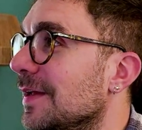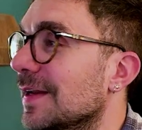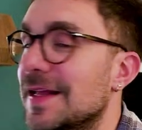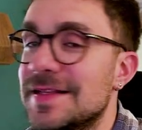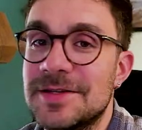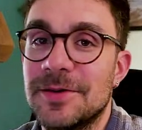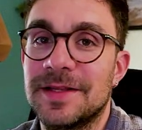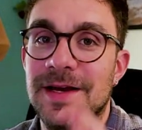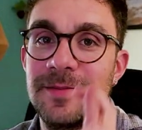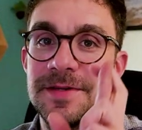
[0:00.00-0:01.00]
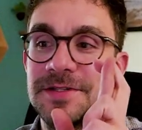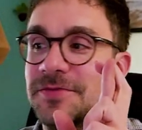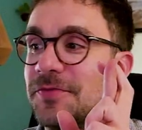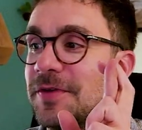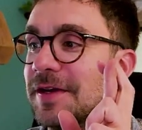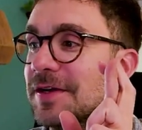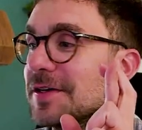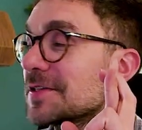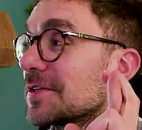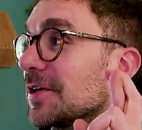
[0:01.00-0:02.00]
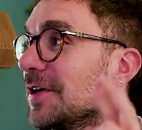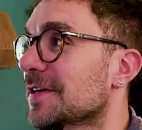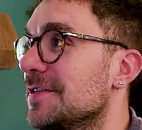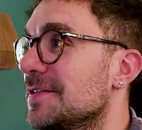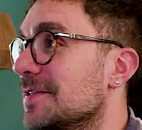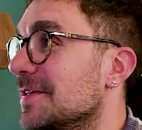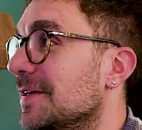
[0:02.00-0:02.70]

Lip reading: Let's see what happens. Fingers crossed.